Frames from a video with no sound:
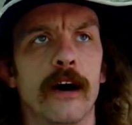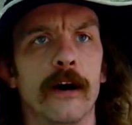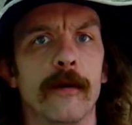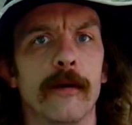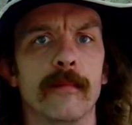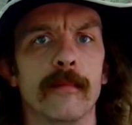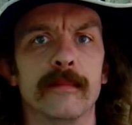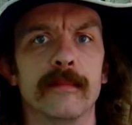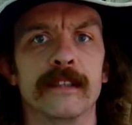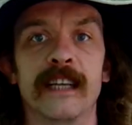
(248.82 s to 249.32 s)

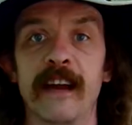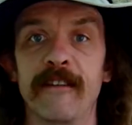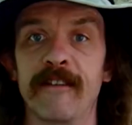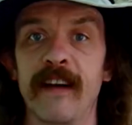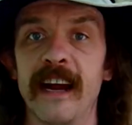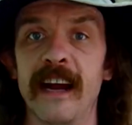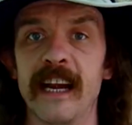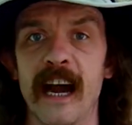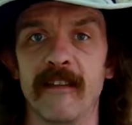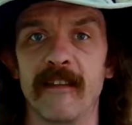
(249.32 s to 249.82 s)
um,
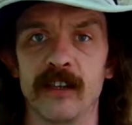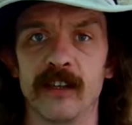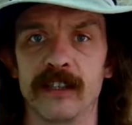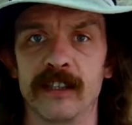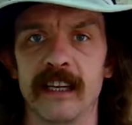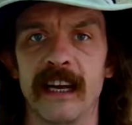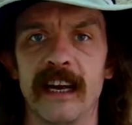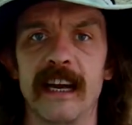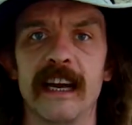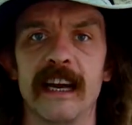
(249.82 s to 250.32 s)
sci-fi
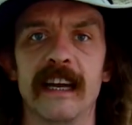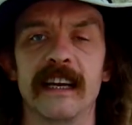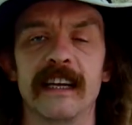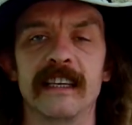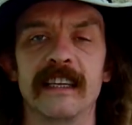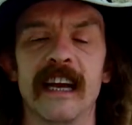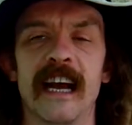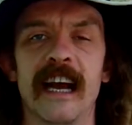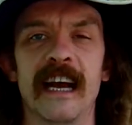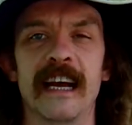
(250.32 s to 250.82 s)
novels,
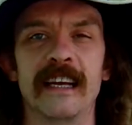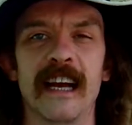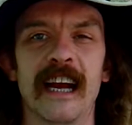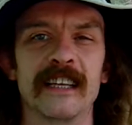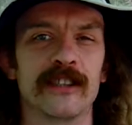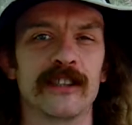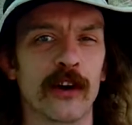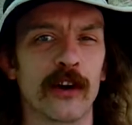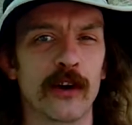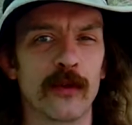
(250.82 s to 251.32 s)
and
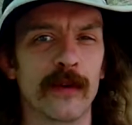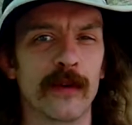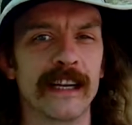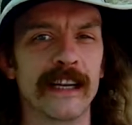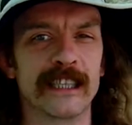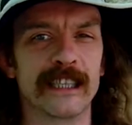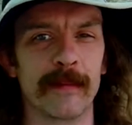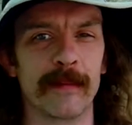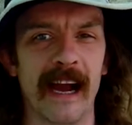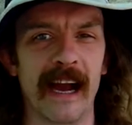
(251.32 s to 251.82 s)
I, I
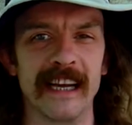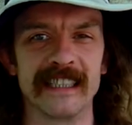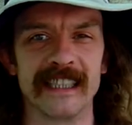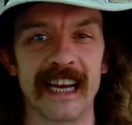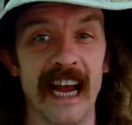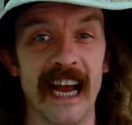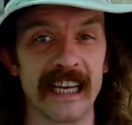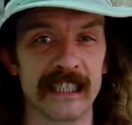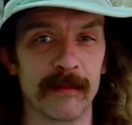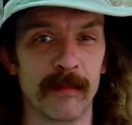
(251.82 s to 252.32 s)
started reading some
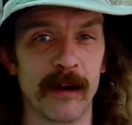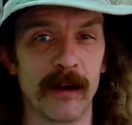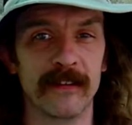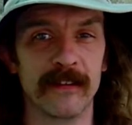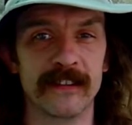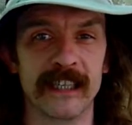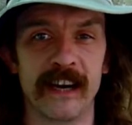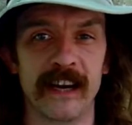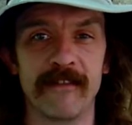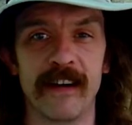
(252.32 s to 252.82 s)
Isaac
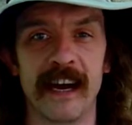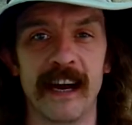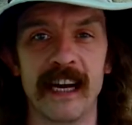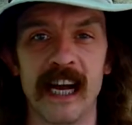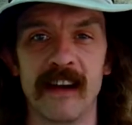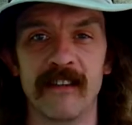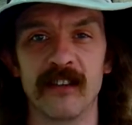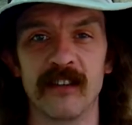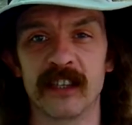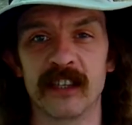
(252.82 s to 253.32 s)
Asimov
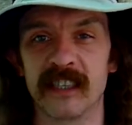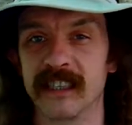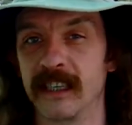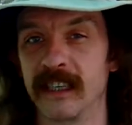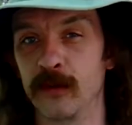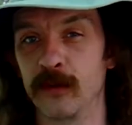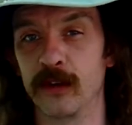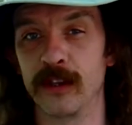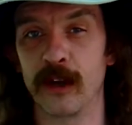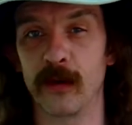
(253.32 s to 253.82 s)
sci-fi novels
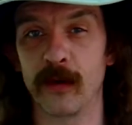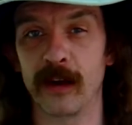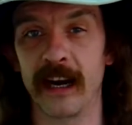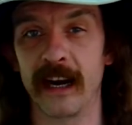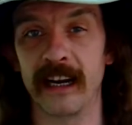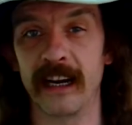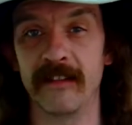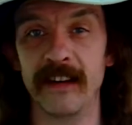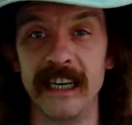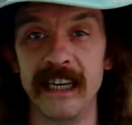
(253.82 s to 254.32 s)
because I knew that
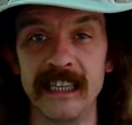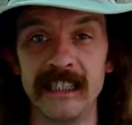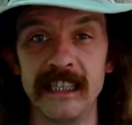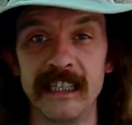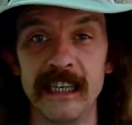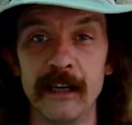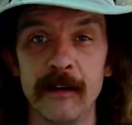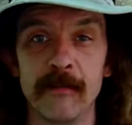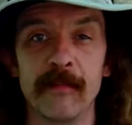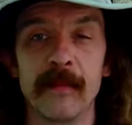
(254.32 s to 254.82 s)
they were kind of
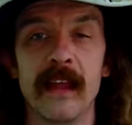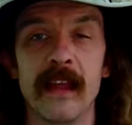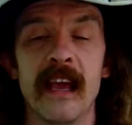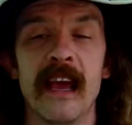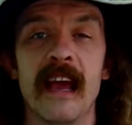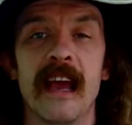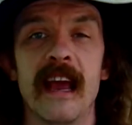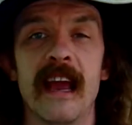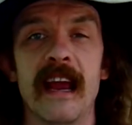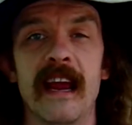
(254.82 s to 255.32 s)
easy
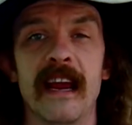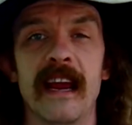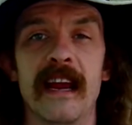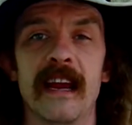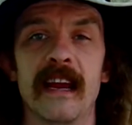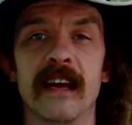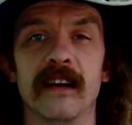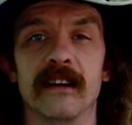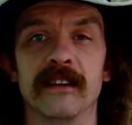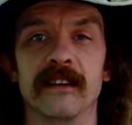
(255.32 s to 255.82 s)

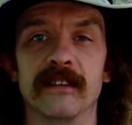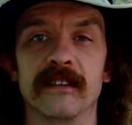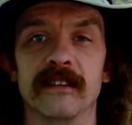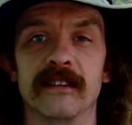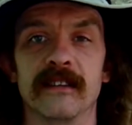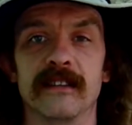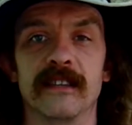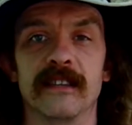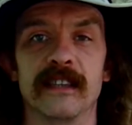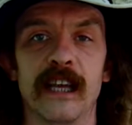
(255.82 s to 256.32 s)

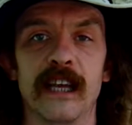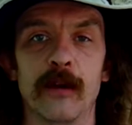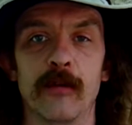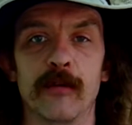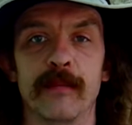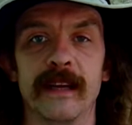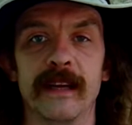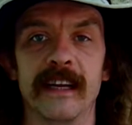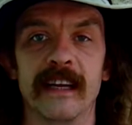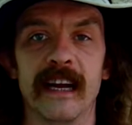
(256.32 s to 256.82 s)
and that
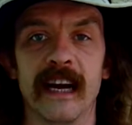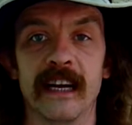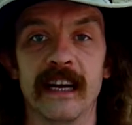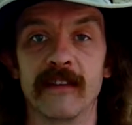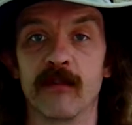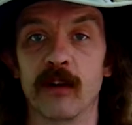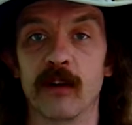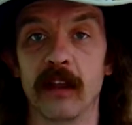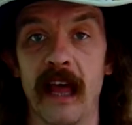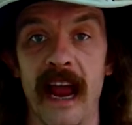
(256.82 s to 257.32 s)
they would be
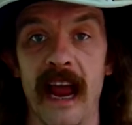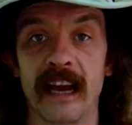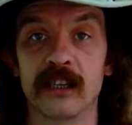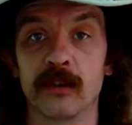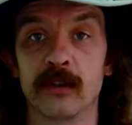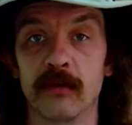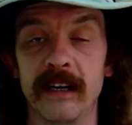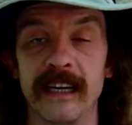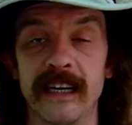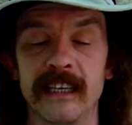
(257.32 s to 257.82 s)
kind of
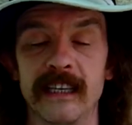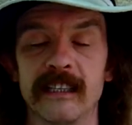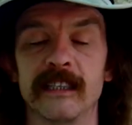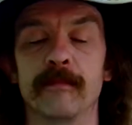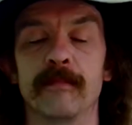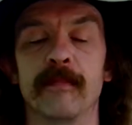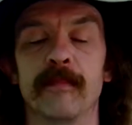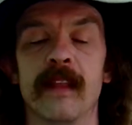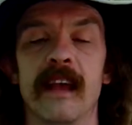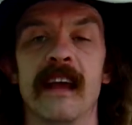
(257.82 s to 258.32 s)
relaxed reads.